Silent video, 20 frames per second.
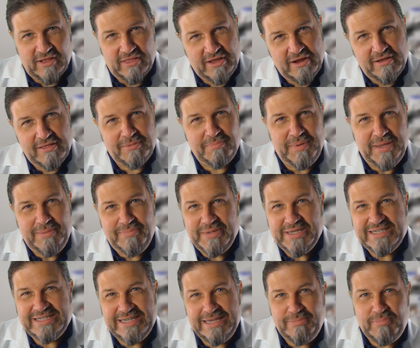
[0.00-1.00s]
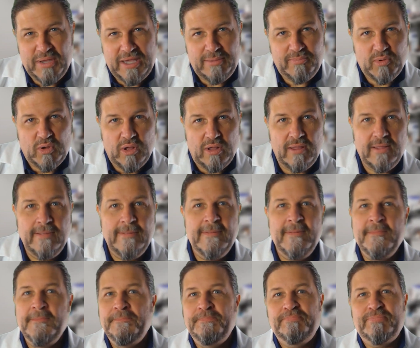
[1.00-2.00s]
They're the PPC people,
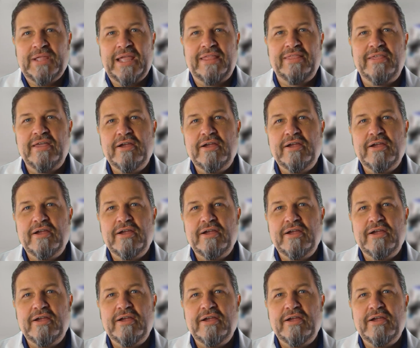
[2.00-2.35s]
and